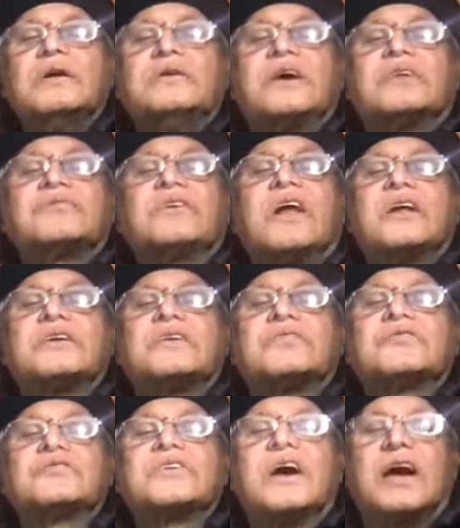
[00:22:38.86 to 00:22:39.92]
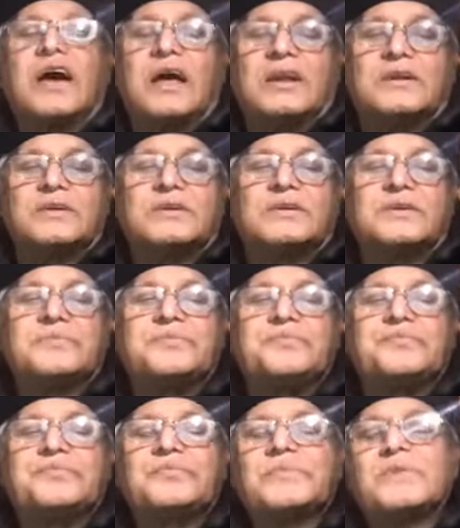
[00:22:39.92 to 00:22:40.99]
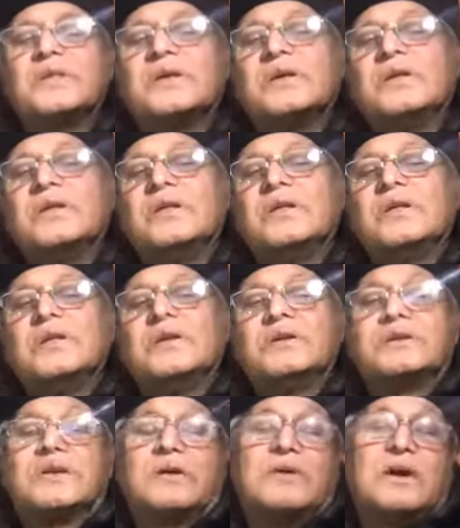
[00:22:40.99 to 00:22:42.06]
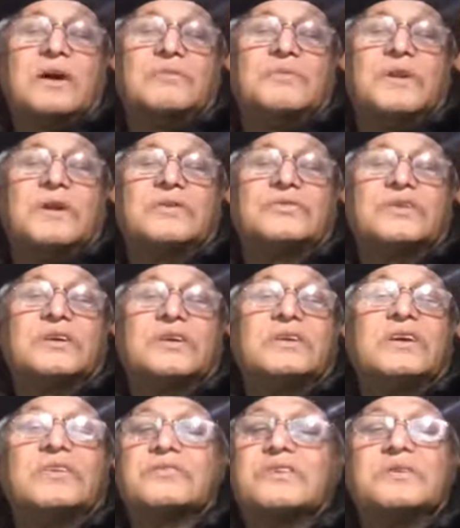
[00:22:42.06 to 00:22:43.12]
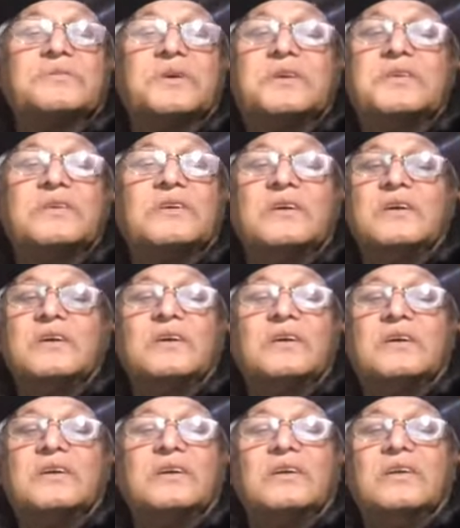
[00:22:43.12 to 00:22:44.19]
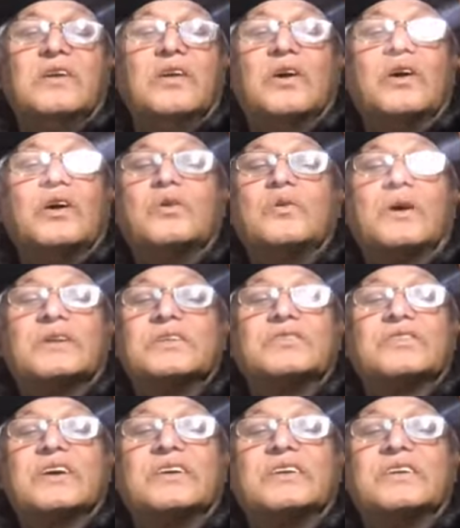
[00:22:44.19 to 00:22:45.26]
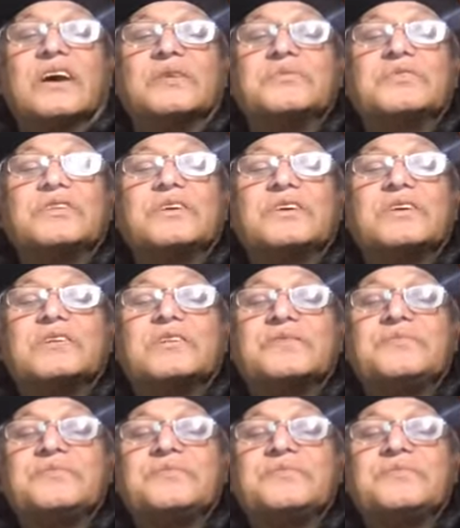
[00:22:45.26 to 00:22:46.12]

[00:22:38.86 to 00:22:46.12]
doesn't understand Tower Hamlets, and he doesn't even know what the Sunday Times did.